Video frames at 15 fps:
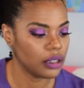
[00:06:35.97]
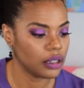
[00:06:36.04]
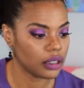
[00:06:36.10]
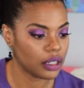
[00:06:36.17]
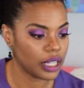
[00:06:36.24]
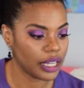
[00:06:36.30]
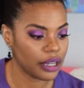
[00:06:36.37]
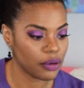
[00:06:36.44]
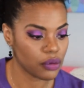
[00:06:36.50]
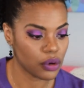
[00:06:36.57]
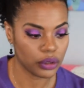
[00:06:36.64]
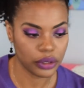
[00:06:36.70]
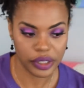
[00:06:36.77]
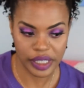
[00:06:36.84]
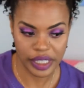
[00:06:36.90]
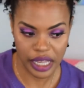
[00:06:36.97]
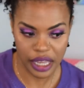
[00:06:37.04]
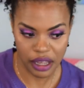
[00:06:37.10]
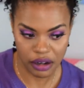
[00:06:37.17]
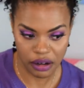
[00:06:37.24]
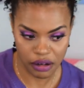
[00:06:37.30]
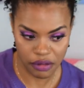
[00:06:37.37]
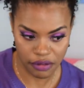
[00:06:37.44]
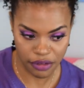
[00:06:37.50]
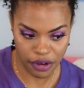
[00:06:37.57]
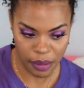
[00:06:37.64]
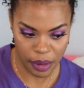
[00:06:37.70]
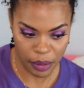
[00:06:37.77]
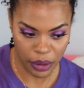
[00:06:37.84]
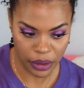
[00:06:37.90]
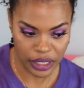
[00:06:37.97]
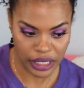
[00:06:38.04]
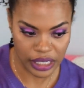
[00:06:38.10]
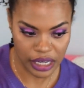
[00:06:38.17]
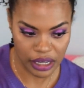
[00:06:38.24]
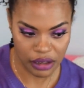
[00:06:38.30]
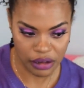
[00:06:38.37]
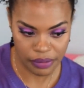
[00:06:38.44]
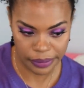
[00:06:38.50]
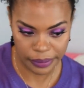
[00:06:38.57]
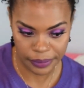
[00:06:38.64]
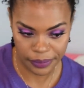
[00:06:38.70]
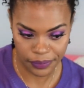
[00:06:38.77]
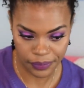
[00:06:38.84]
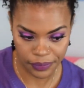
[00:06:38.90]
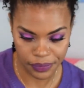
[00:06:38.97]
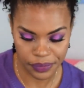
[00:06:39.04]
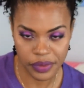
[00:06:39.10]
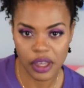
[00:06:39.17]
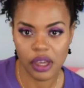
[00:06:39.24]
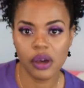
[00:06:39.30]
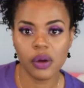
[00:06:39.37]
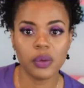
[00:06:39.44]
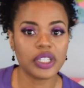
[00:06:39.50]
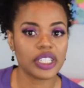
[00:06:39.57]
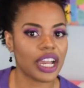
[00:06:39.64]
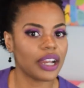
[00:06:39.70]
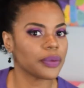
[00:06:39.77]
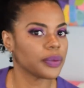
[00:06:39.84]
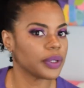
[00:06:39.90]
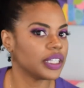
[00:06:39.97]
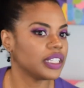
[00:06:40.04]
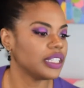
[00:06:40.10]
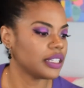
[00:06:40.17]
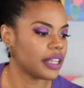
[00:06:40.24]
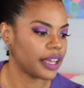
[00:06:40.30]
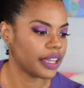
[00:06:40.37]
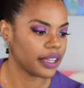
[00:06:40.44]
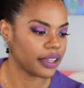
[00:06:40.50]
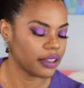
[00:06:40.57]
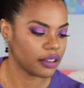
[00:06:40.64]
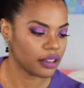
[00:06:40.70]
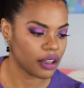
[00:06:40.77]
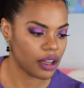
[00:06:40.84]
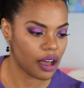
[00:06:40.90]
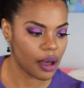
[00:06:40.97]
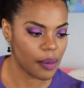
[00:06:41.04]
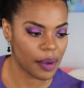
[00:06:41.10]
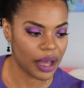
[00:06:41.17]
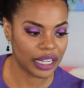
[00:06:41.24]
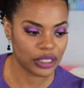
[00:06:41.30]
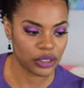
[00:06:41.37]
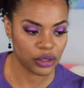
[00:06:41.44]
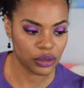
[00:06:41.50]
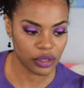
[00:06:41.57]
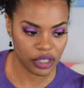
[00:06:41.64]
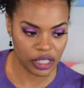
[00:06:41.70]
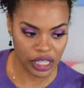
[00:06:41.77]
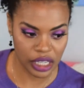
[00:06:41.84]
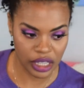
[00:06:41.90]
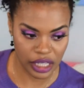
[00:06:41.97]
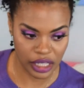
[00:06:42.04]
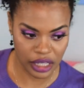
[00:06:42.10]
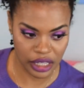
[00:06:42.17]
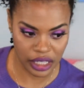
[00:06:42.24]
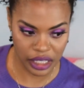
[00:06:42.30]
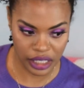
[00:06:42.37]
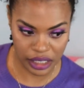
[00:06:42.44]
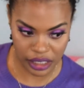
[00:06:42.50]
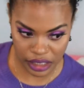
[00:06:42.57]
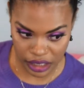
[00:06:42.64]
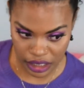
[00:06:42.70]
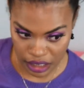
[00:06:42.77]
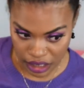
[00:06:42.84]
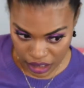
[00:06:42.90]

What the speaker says: roller set from a ponytail, which I really like. I do think that this